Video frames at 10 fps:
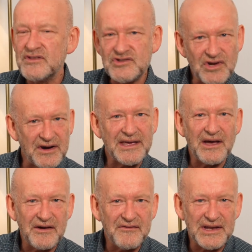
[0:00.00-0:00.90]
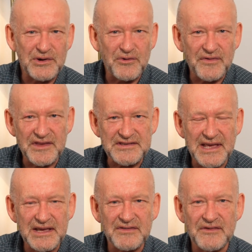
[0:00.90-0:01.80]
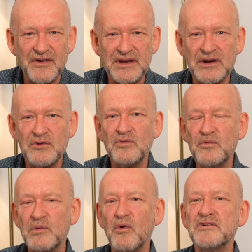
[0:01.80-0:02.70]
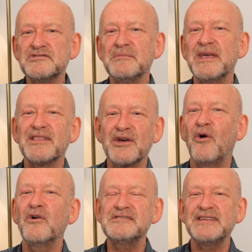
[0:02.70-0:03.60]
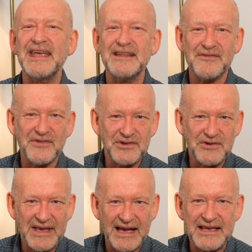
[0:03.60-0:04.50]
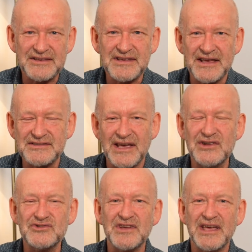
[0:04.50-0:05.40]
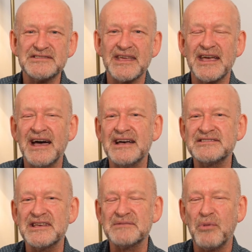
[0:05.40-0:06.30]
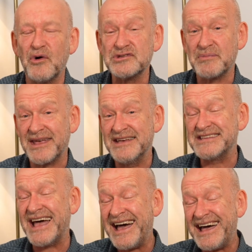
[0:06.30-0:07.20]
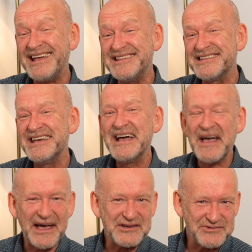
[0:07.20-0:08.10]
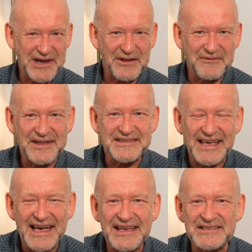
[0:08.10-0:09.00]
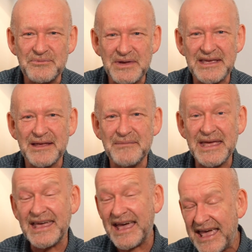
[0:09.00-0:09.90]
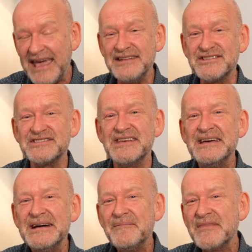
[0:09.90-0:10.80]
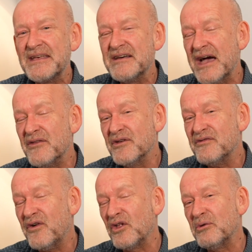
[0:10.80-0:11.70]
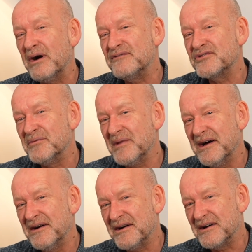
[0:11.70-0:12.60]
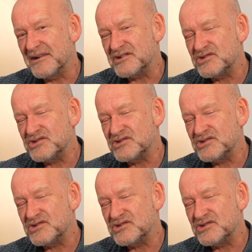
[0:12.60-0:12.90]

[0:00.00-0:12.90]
churning out a video for the sake of the video. We want to make the content for you guys as interesting as it possibly is and as relevant as we can make it. Hence, in the follow-up from our